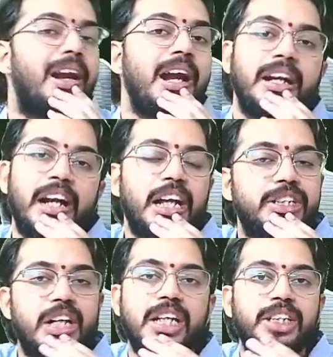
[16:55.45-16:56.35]
deduction
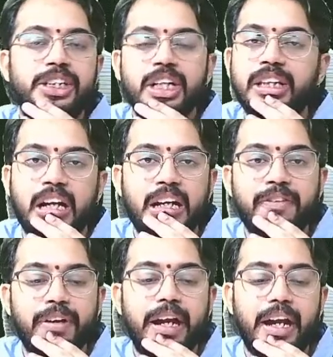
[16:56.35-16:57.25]
under section
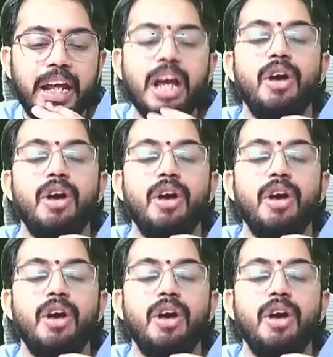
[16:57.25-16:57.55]
35AD.